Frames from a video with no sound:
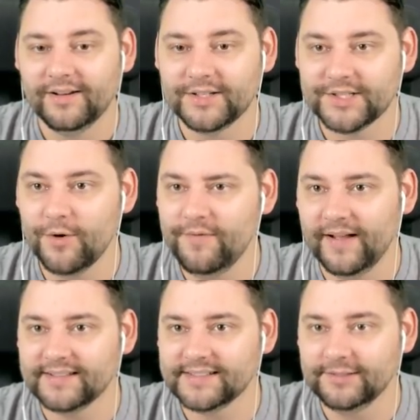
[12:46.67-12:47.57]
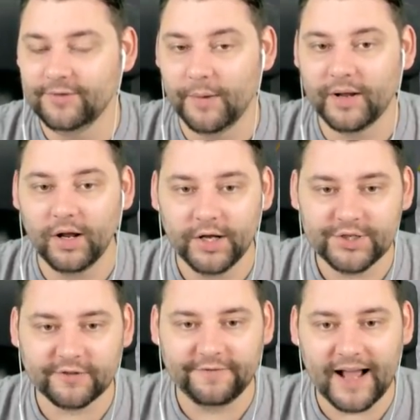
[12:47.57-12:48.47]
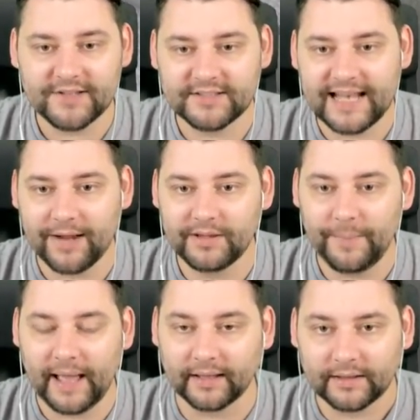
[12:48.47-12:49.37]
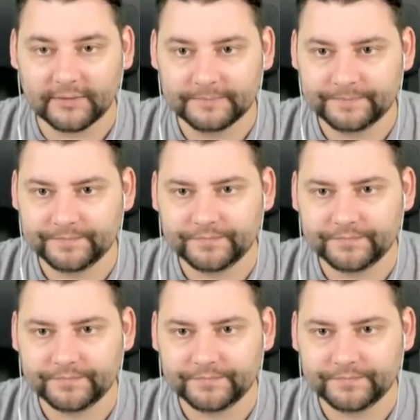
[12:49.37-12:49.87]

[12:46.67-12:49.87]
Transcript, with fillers: Looks so fancy. Right, we got one hundred thousand now in the bank.